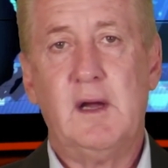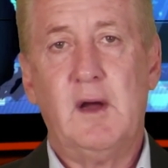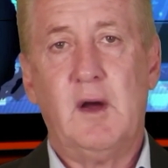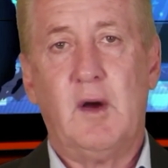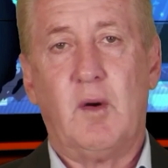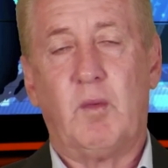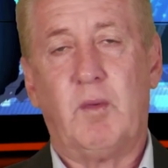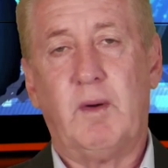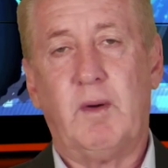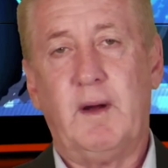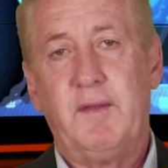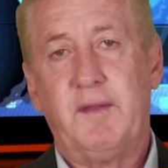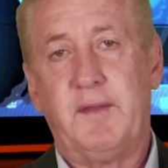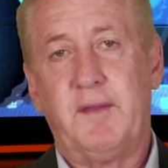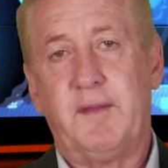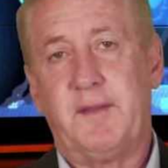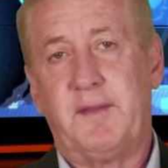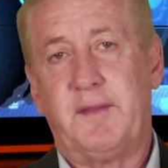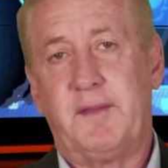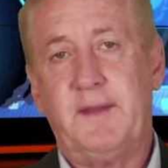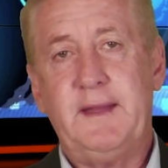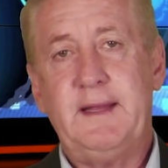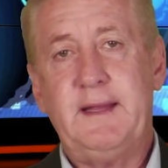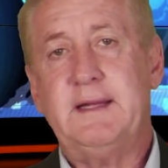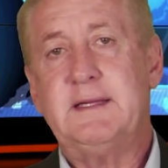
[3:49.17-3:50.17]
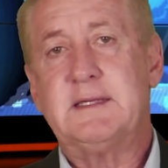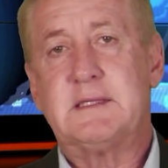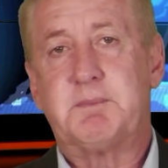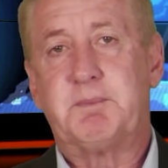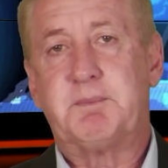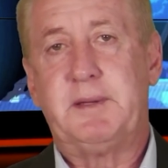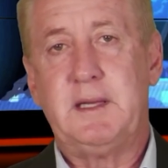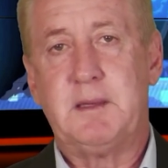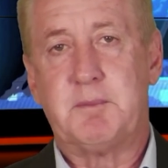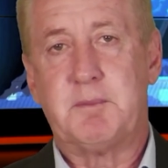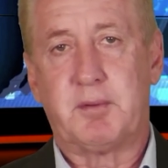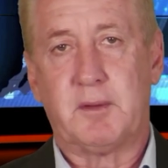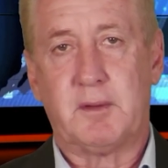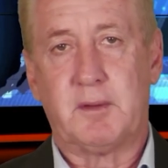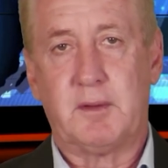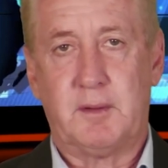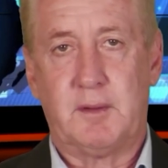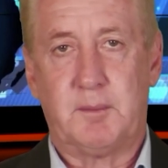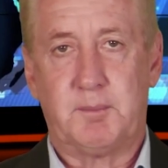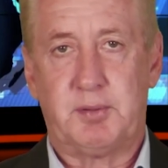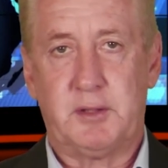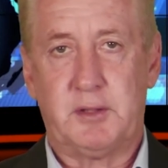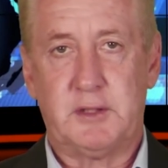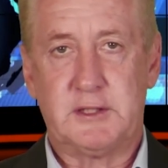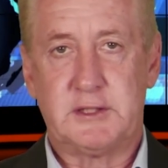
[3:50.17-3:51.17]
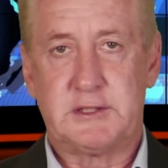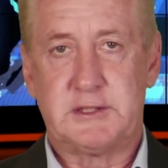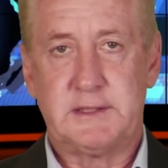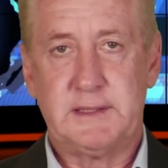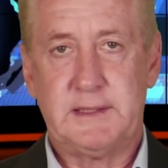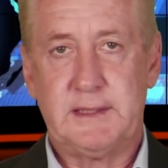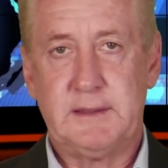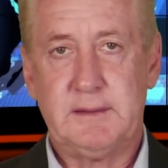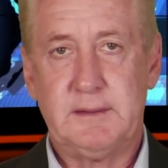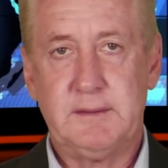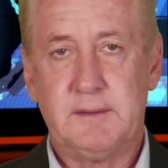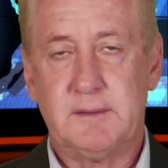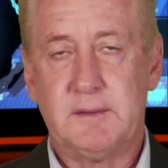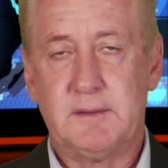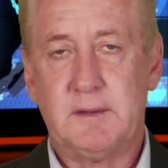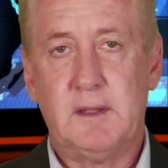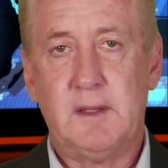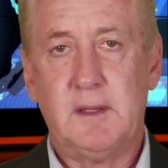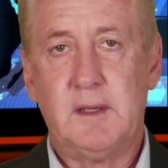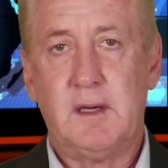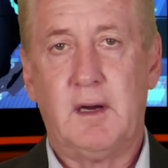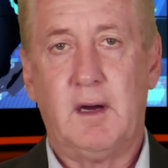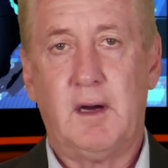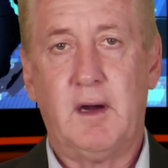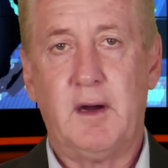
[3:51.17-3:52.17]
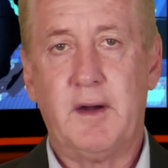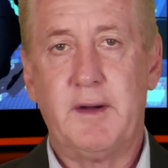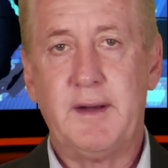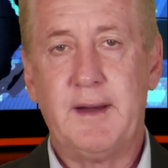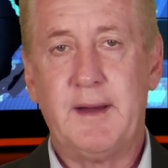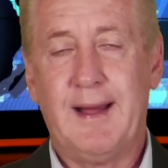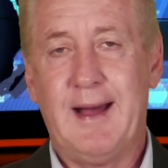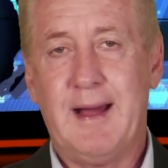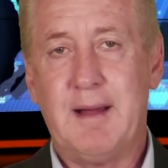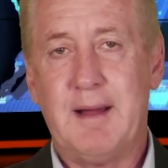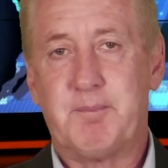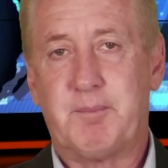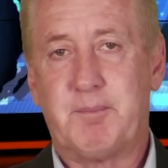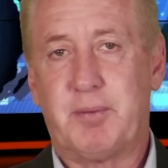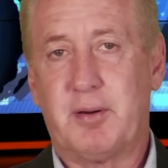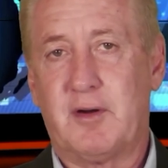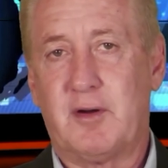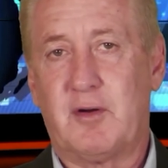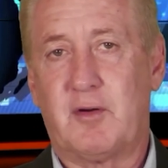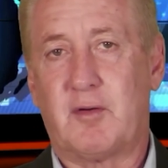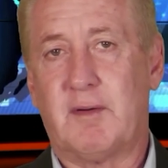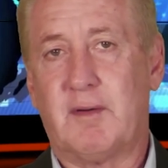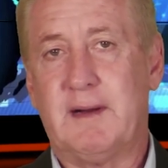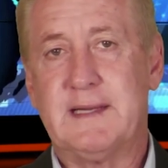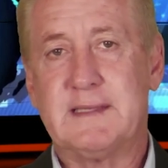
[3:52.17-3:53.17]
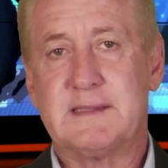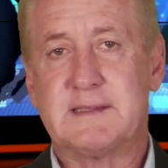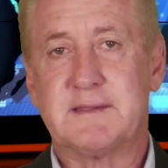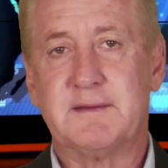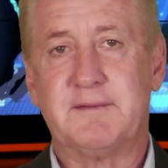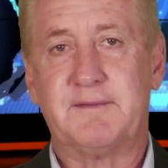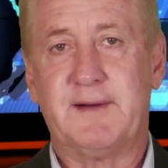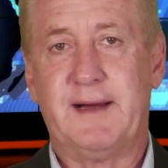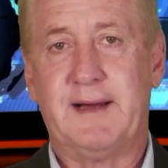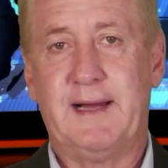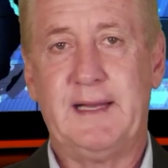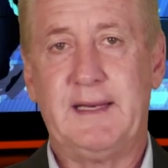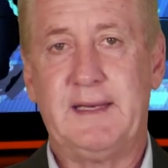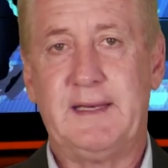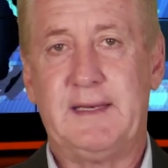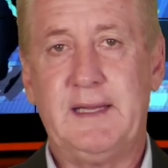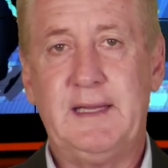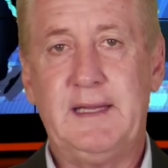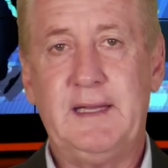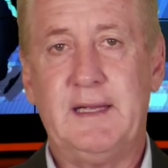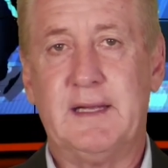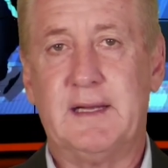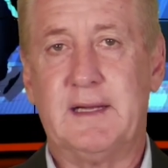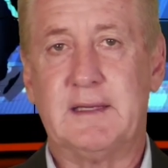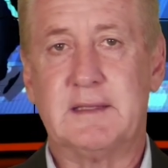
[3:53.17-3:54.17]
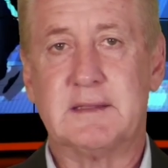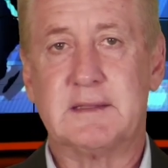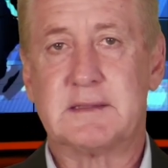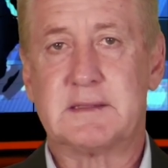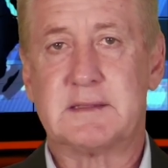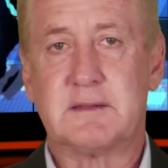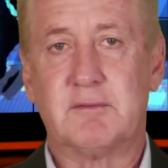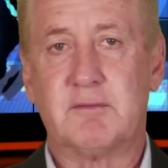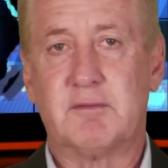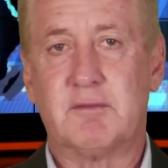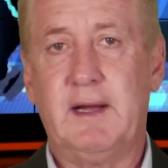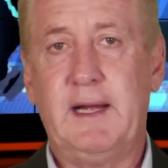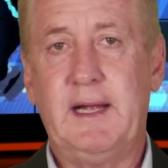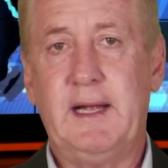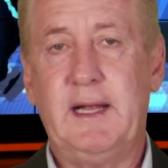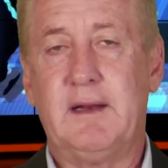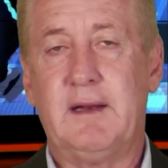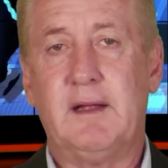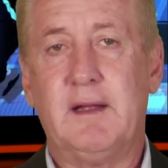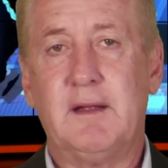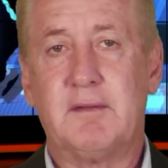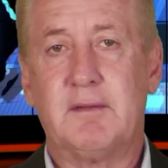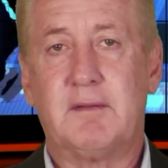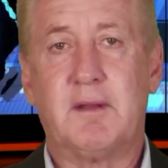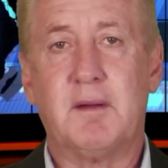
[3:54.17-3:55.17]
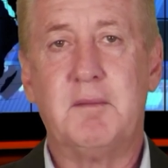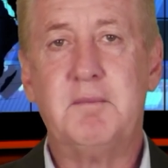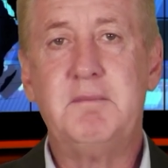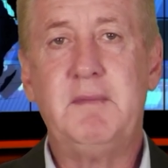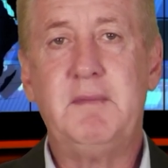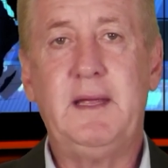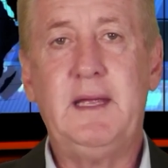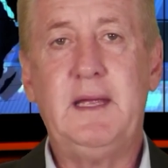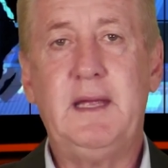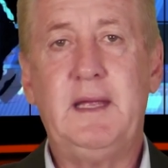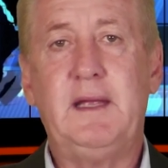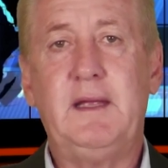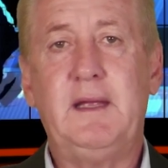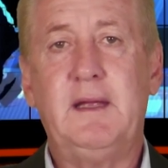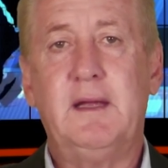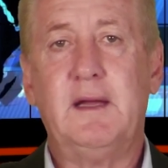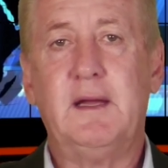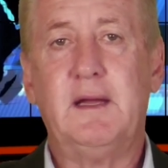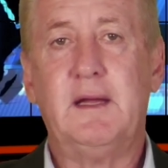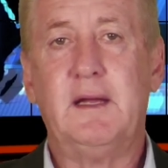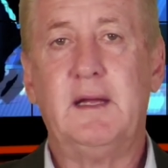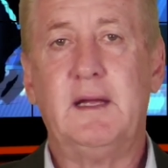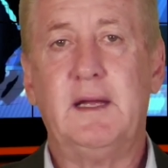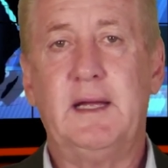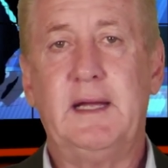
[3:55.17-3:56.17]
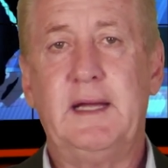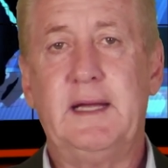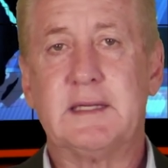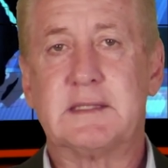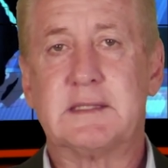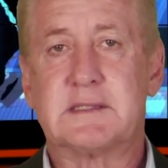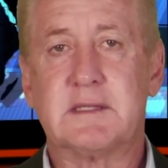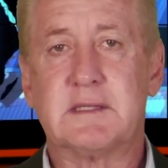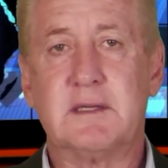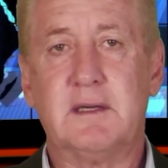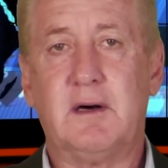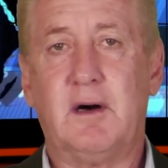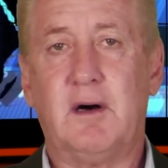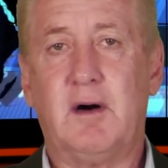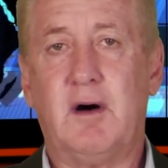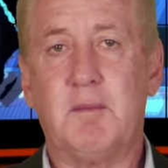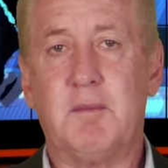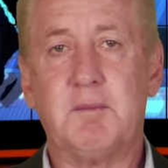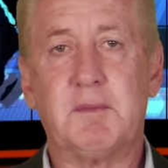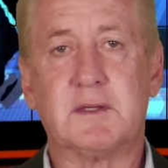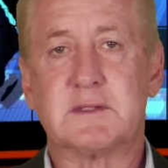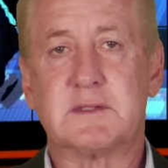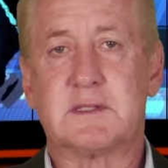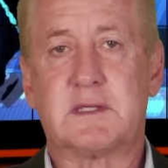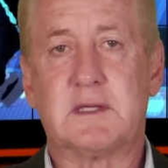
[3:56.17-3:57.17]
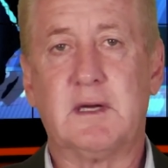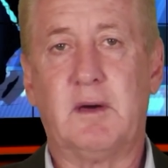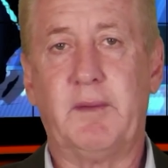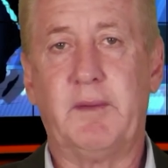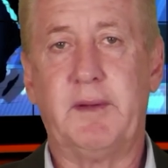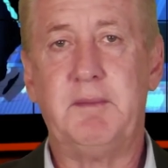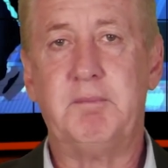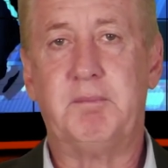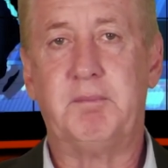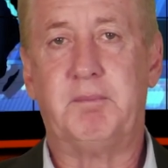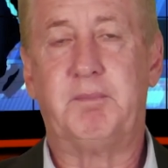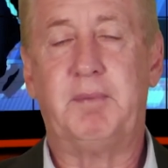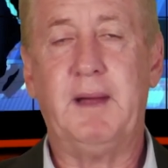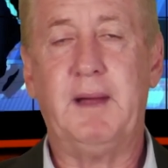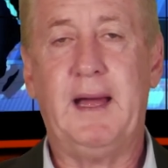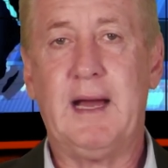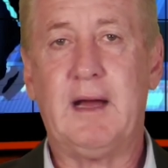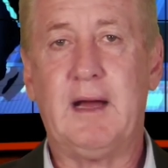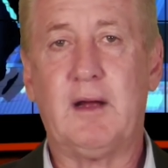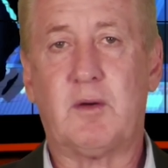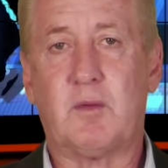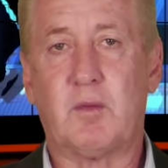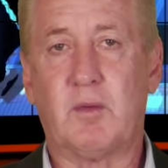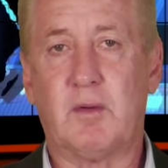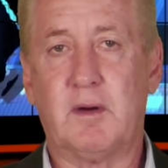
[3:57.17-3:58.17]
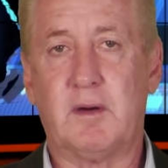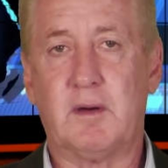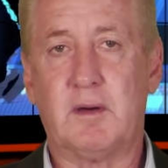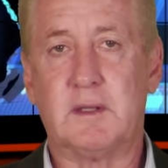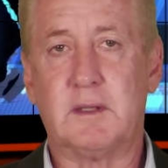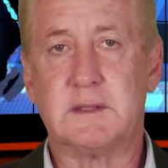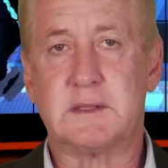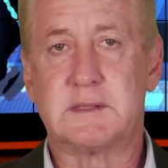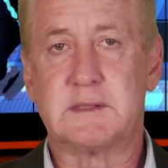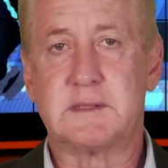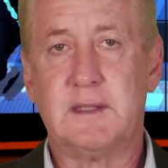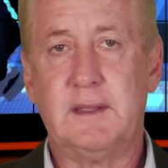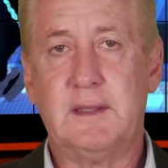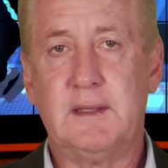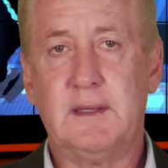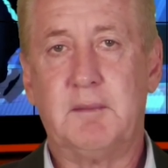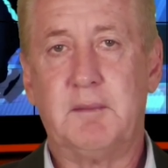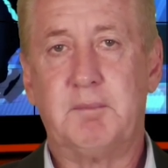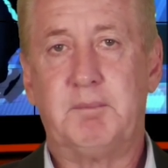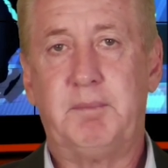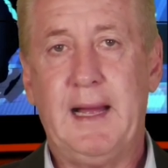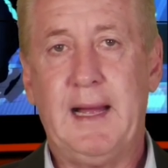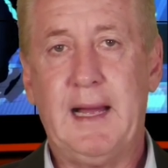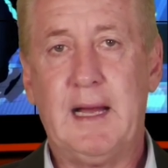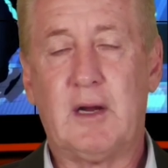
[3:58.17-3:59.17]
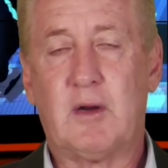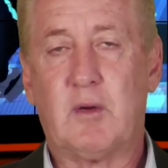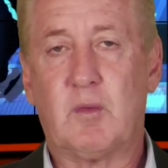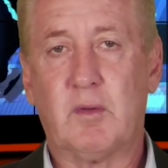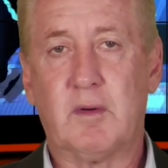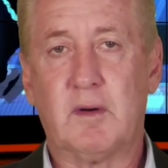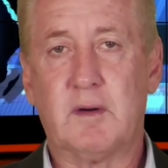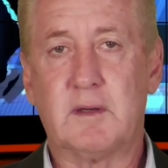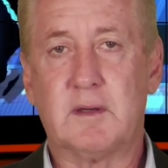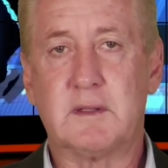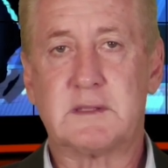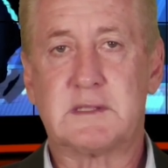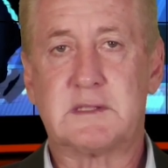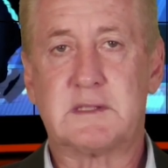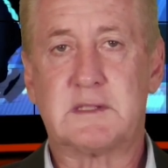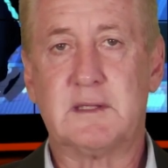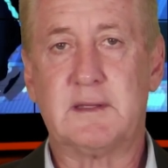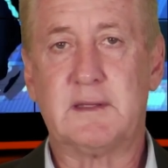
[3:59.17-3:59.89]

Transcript: what these people are pushing are not progressive ideas, right? To me, it's almost going backwards to